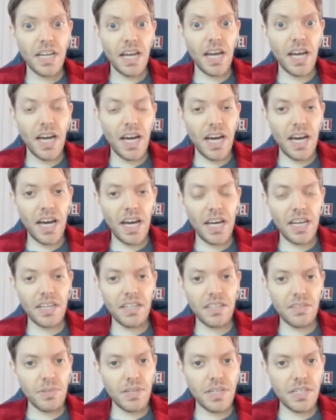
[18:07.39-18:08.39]
uh,
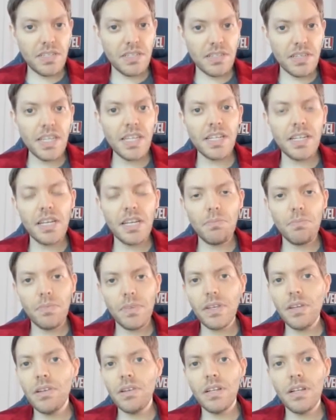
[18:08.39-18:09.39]
we'd seen him
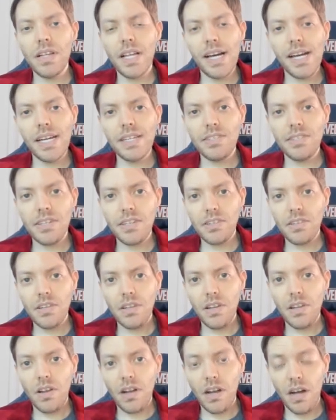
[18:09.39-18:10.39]

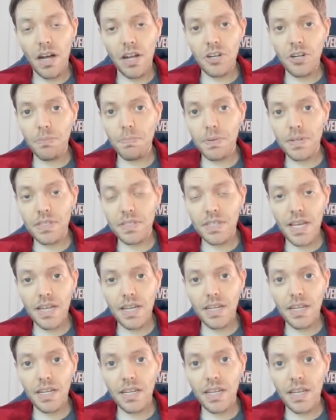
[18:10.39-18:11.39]
utilizing
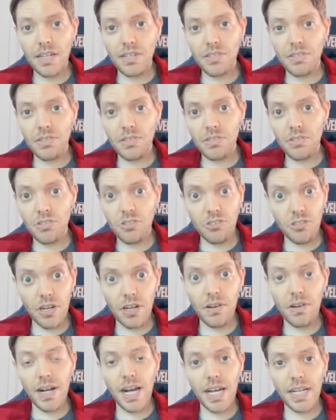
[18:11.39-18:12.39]
100% against
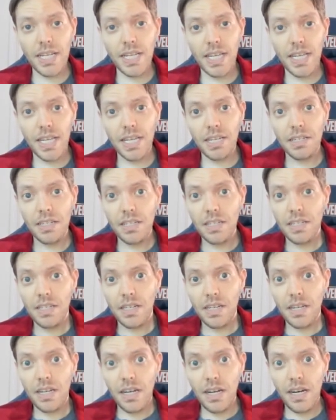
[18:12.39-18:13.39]
Shigaraki
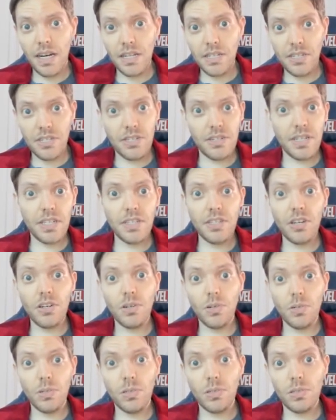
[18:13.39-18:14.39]
uh, during the
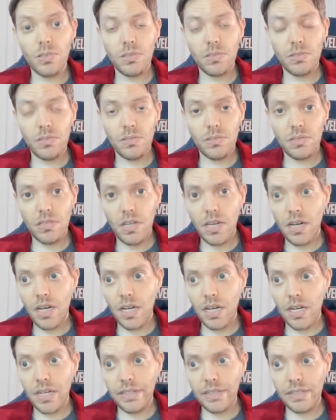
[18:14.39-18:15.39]
whole
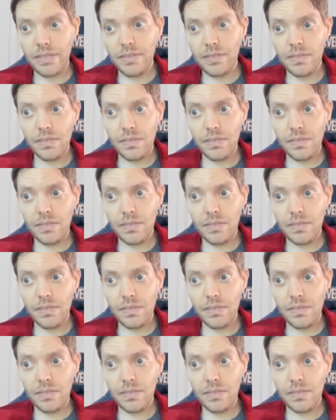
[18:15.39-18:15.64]
uh,